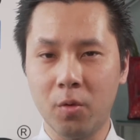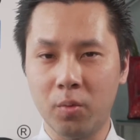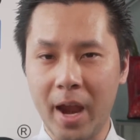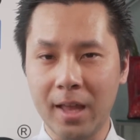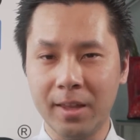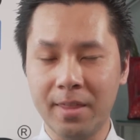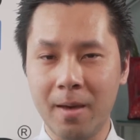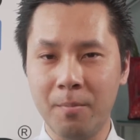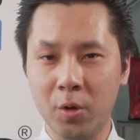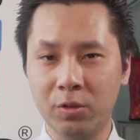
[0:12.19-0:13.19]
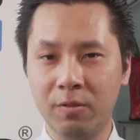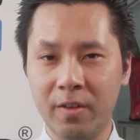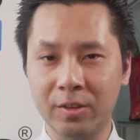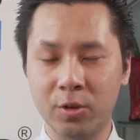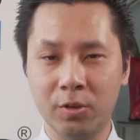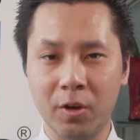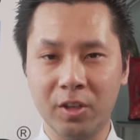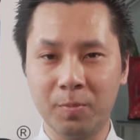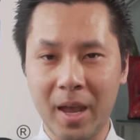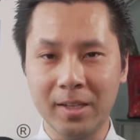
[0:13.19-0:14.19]
the rally that most investors are
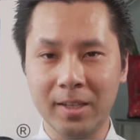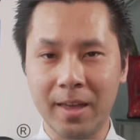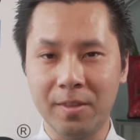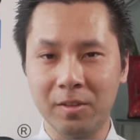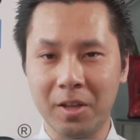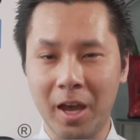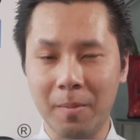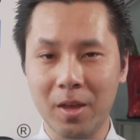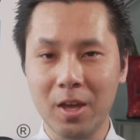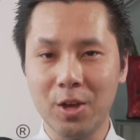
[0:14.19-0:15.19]
expecting at this time?